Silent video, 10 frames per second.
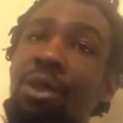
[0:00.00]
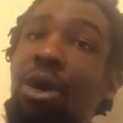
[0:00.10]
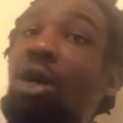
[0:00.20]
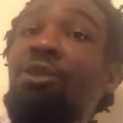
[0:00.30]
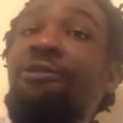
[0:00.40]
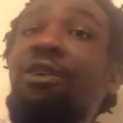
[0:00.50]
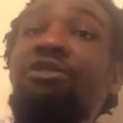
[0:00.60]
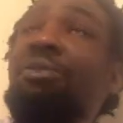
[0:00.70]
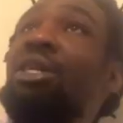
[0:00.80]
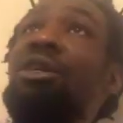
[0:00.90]
Are you
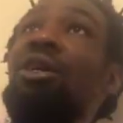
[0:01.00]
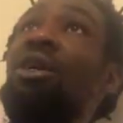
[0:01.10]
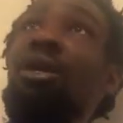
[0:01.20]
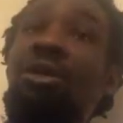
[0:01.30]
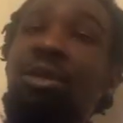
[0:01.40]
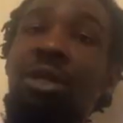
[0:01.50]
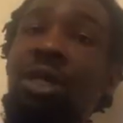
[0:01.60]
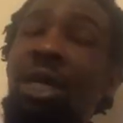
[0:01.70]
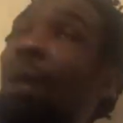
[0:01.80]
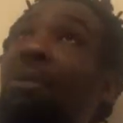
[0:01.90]
false men of God?
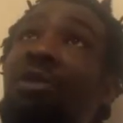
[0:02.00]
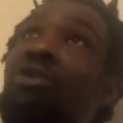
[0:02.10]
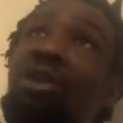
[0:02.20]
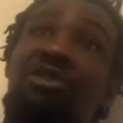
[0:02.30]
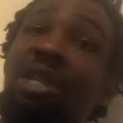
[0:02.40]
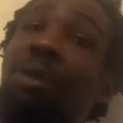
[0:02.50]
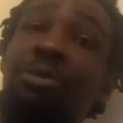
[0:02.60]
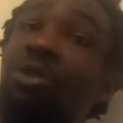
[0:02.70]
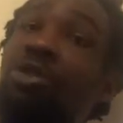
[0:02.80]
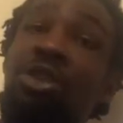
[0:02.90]
I'm not trying to stop
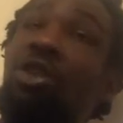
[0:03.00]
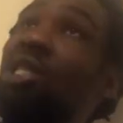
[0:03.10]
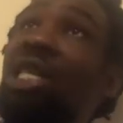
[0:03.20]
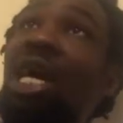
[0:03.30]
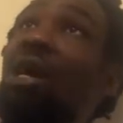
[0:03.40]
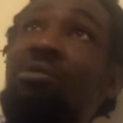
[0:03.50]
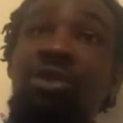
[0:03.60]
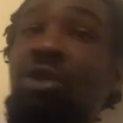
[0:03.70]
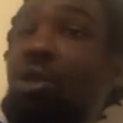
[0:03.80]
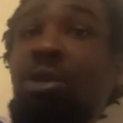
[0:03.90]
you until your time
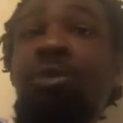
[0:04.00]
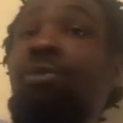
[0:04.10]
comes.